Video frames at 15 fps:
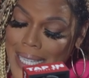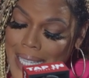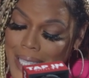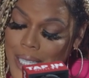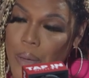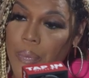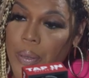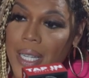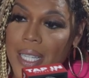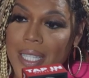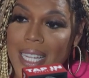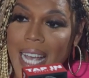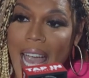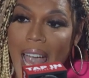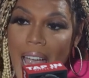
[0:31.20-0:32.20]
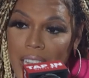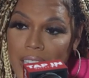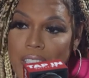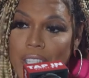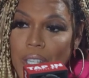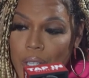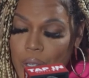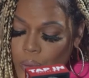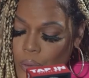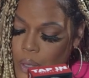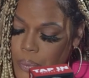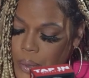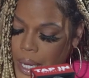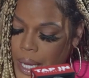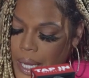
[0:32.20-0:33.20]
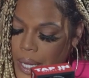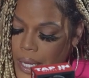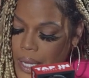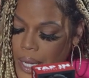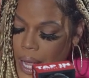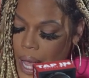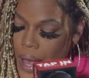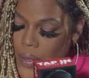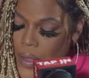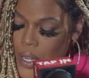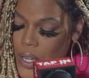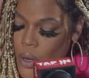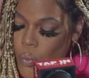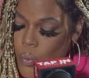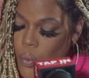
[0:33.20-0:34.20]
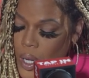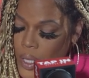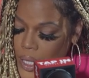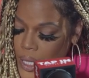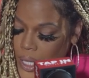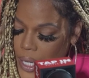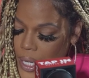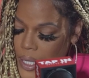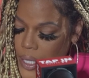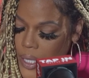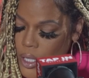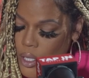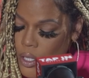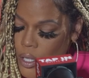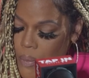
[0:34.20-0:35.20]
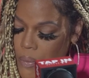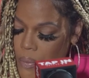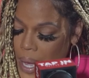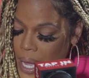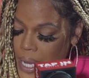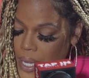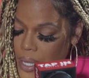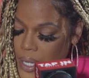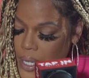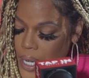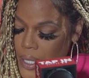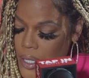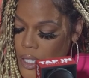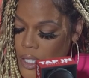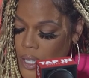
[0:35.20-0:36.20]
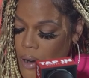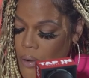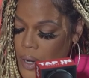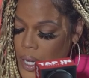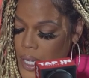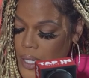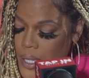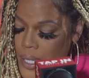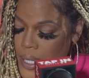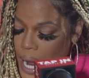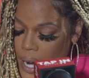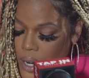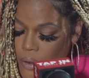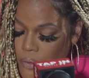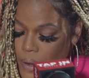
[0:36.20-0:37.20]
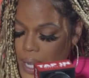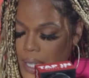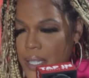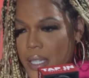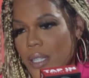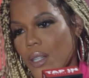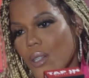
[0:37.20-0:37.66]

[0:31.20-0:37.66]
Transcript: discipline to execute the plan, and then the willingness to make the necessary sacrifices